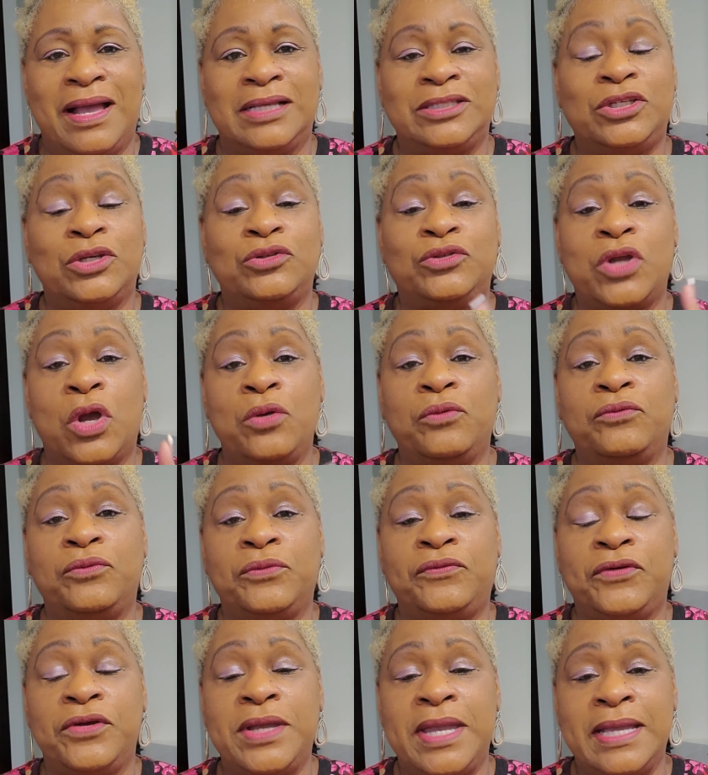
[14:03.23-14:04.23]
So
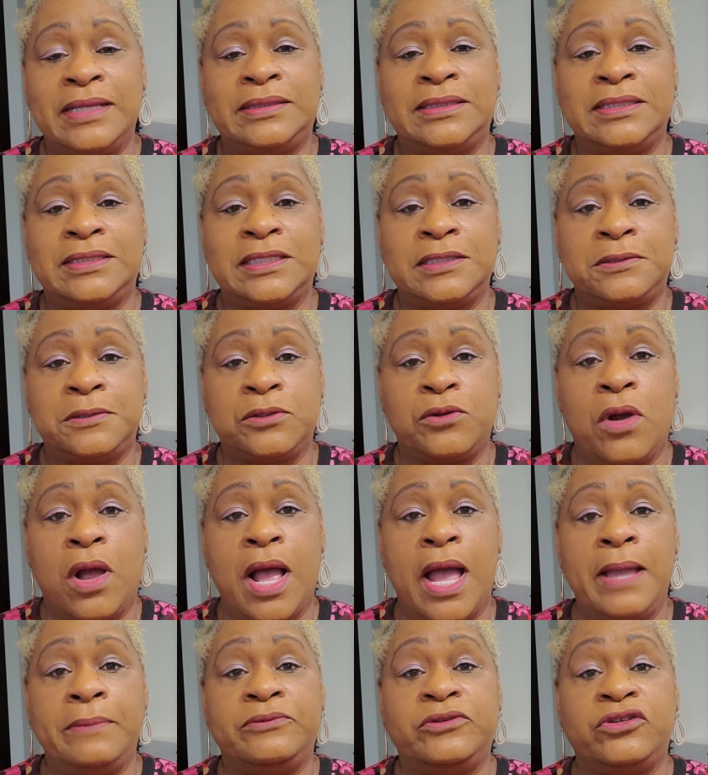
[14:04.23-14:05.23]
don't forget to
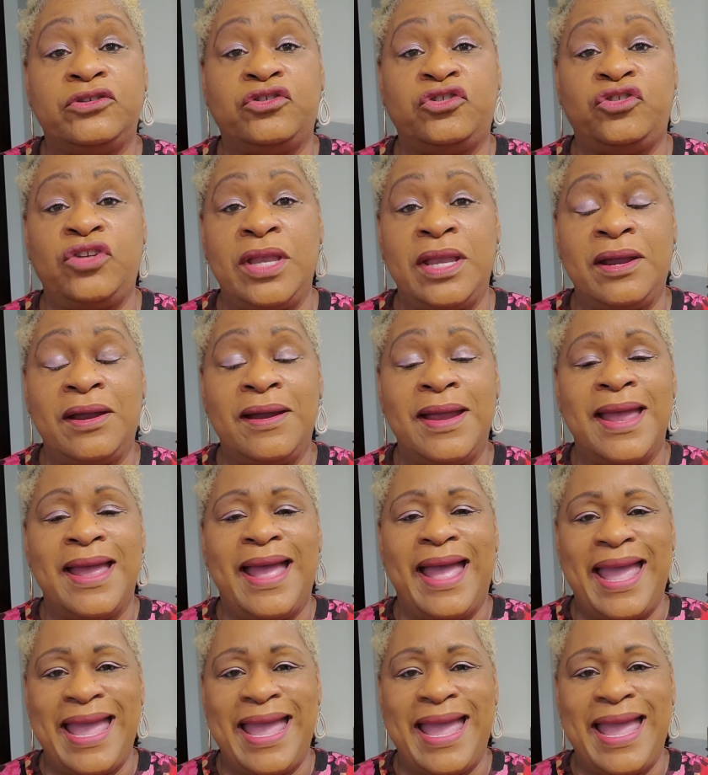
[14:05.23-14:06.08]
subscribe, to share,